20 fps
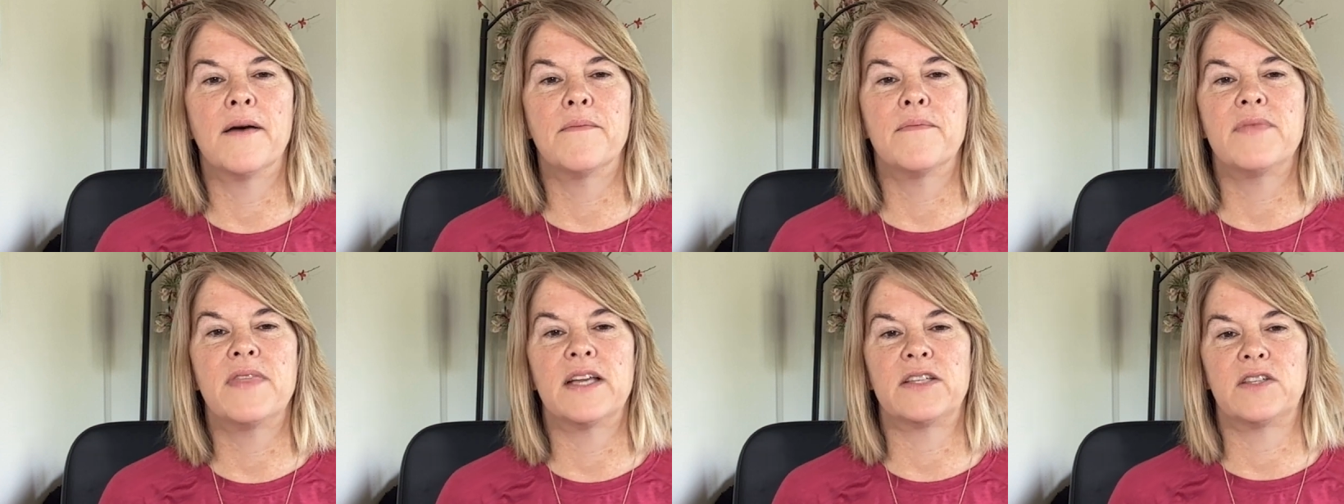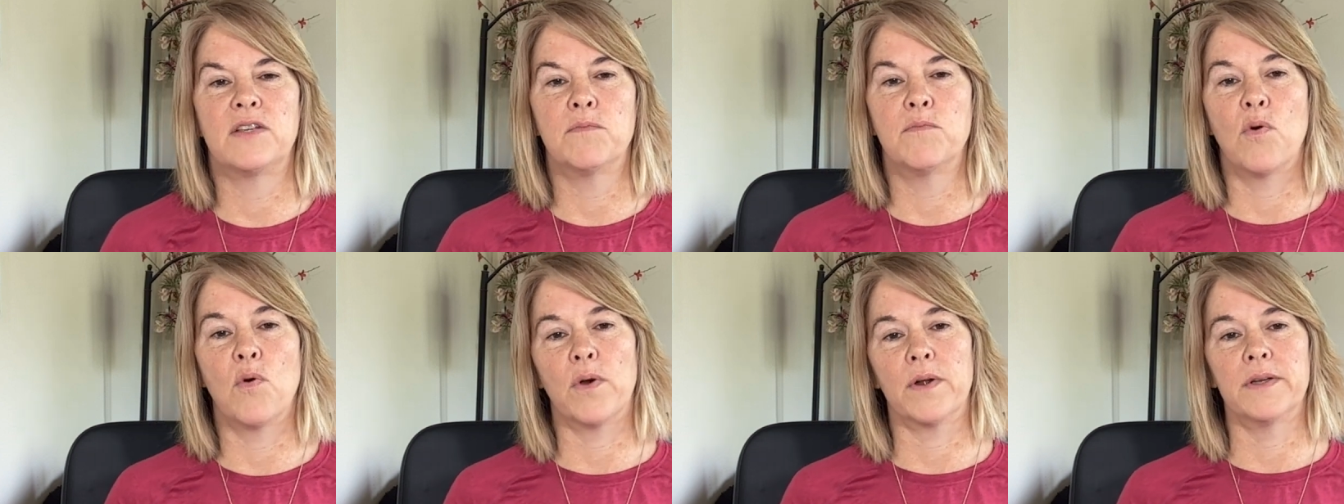that's
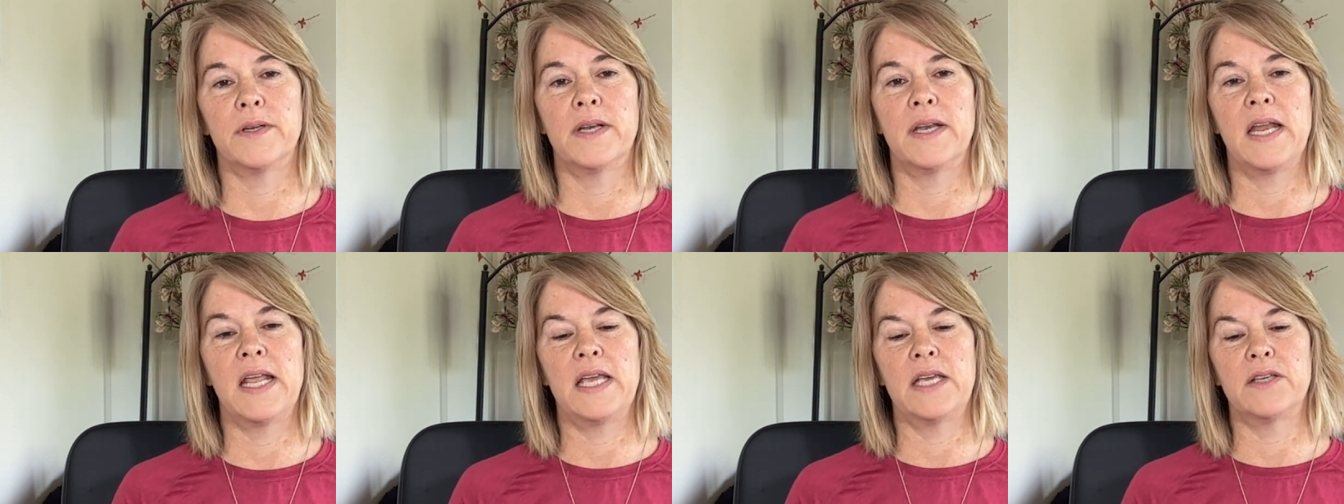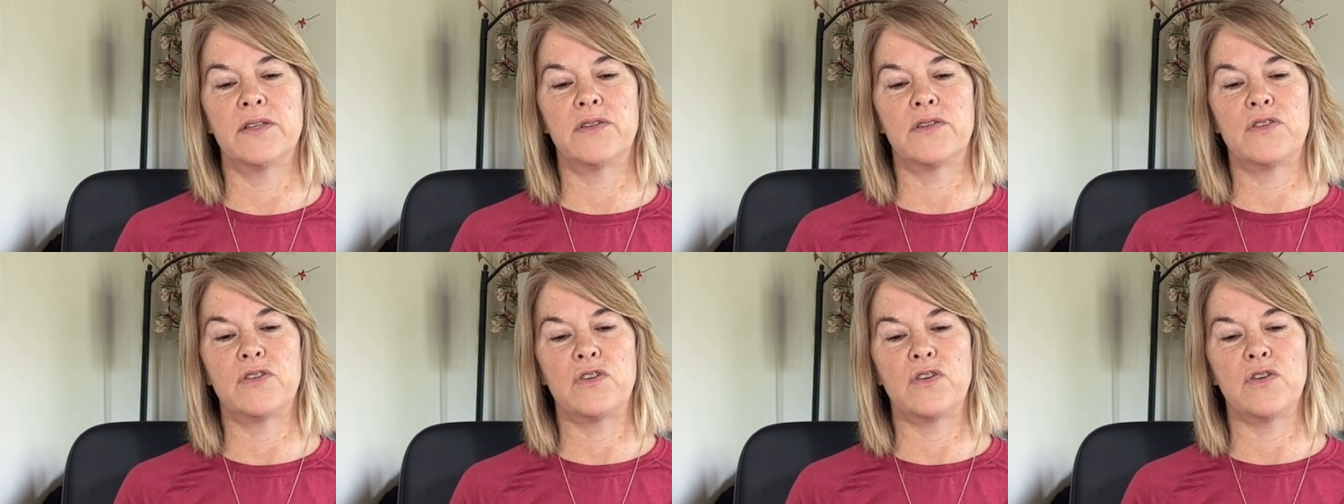important
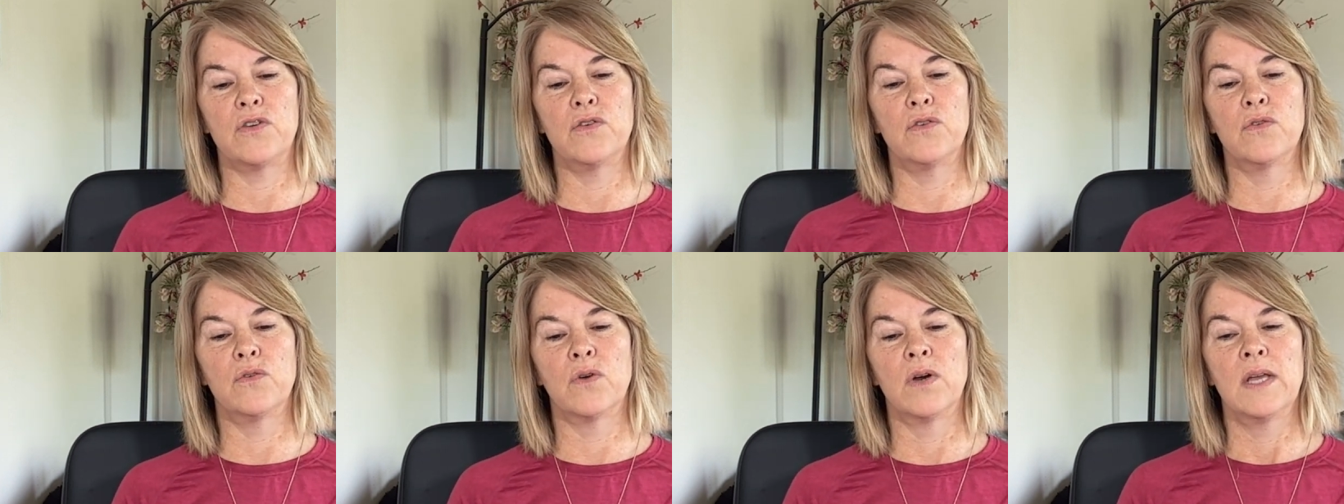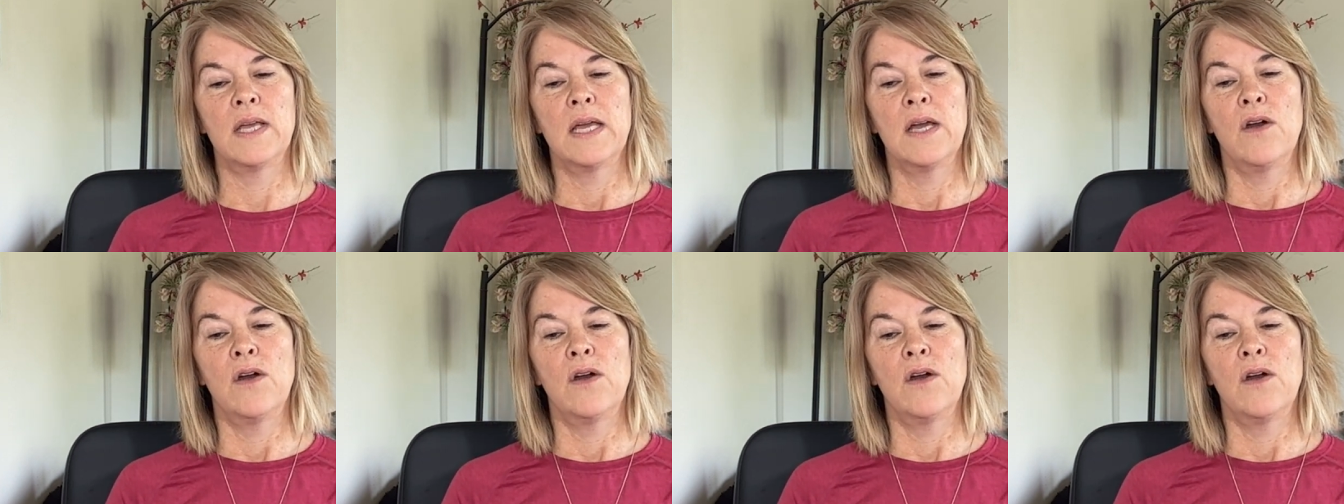is to